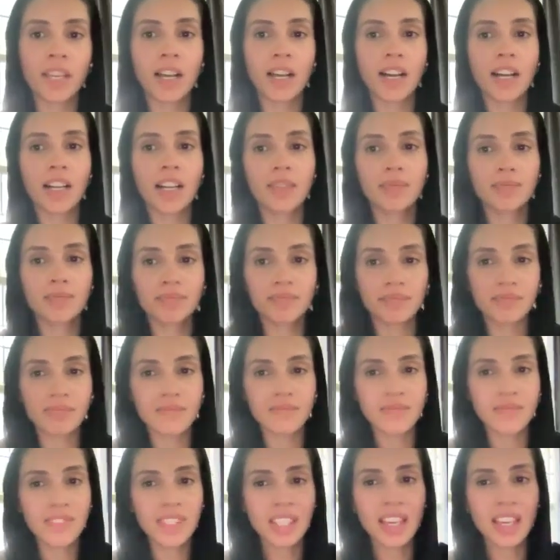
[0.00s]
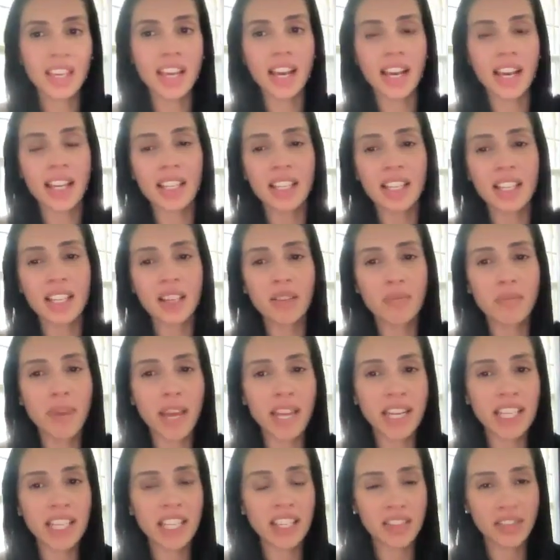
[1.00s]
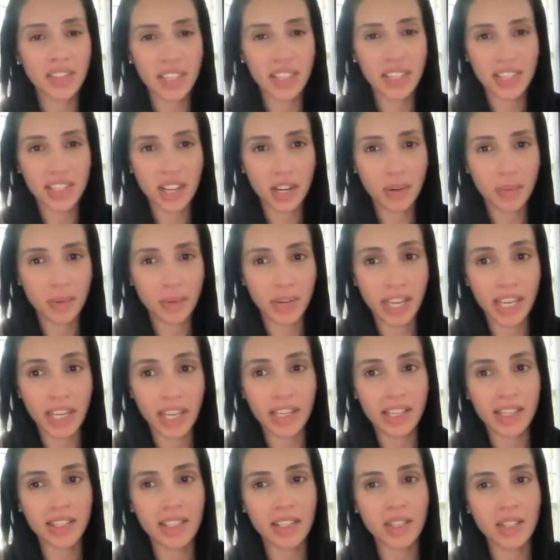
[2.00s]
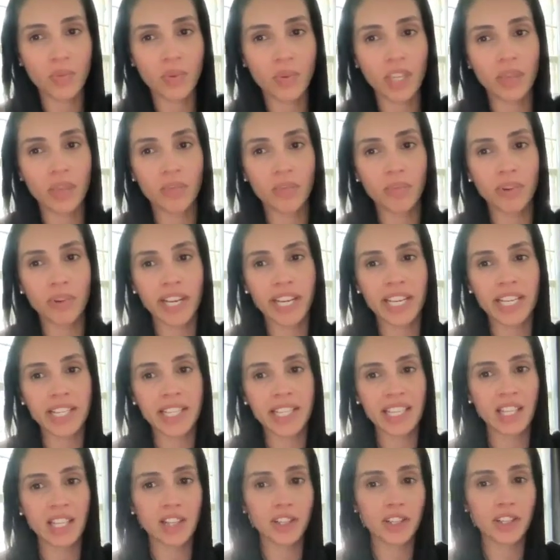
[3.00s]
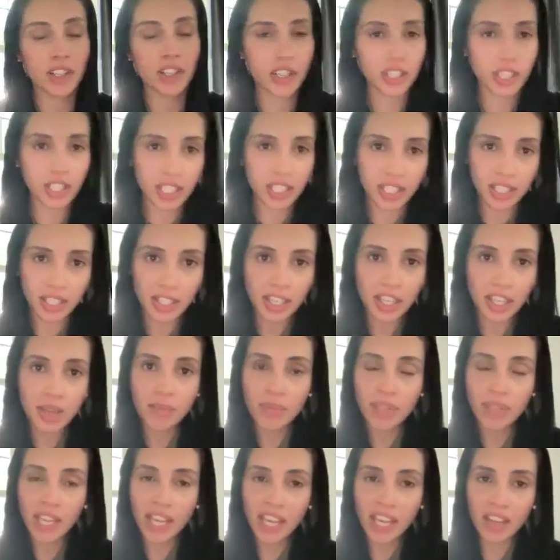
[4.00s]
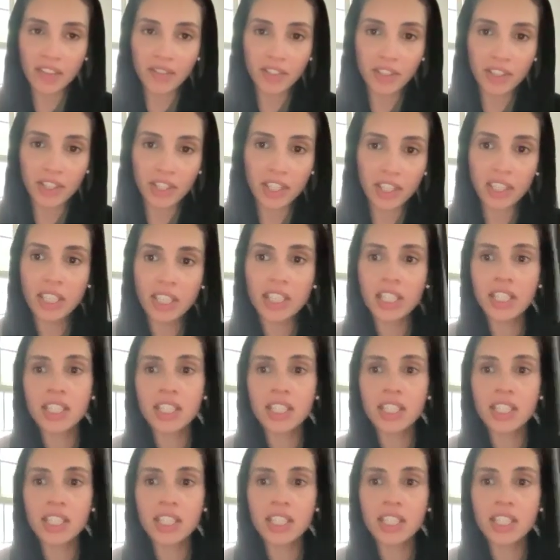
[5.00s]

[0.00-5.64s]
Um, and many of us are raised with praising good behavior